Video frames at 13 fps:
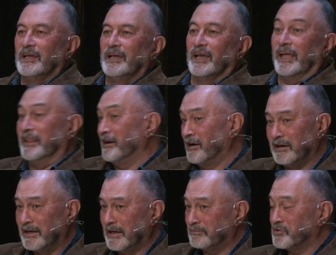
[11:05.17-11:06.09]
then I
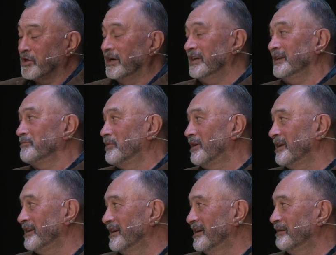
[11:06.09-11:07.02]
ended up trading
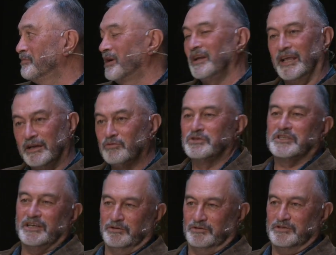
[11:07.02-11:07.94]
my legal
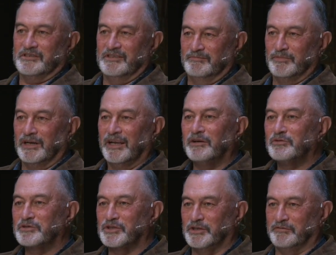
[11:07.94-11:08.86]
skills, my legal
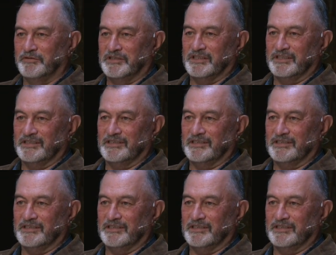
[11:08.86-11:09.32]
services.